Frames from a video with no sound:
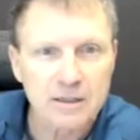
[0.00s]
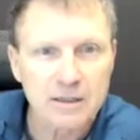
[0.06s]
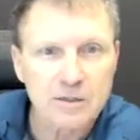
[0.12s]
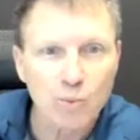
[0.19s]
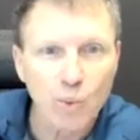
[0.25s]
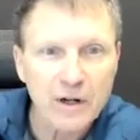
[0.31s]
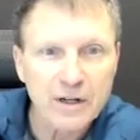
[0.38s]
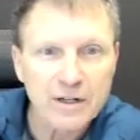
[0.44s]

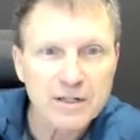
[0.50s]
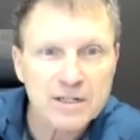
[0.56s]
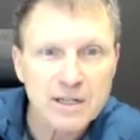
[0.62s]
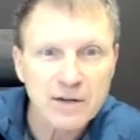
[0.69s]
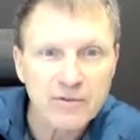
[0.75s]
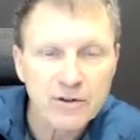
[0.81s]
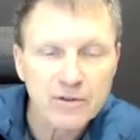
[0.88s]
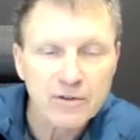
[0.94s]
That's
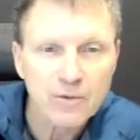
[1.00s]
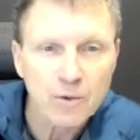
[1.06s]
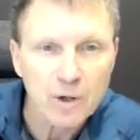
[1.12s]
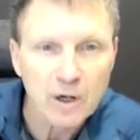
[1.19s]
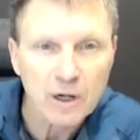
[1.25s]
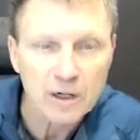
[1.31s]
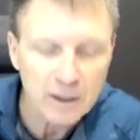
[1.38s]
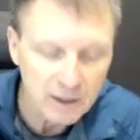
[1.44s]

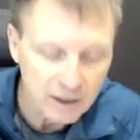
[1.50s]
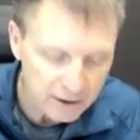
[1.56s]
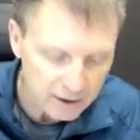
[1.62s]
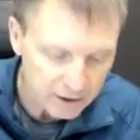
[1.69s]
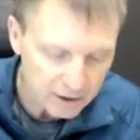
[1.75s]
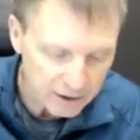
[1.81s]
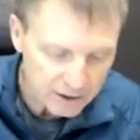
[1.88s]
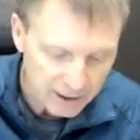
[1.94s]
174.
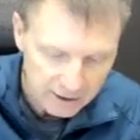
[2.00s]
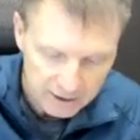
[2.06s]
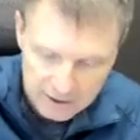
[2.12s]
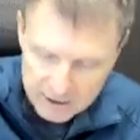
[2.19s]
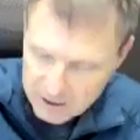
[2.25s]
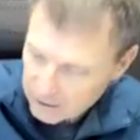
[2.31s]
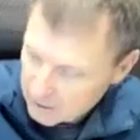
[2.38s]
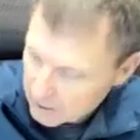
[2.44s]
Could you tell
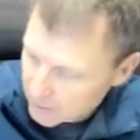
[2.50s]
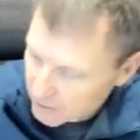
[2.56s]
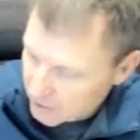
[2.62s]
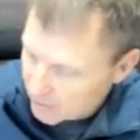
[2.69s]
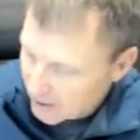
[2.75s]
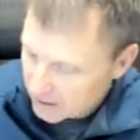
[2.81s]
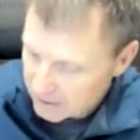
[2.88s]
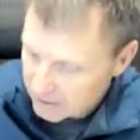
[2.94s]
us a little bit
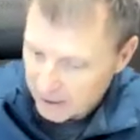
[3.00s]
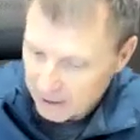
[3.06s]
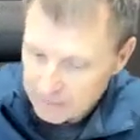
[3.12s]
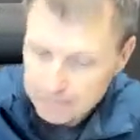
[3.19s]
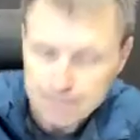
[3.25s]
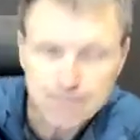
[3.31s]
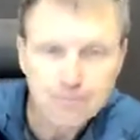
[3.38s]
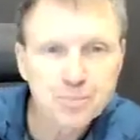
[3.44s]
about
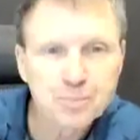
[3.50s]
that?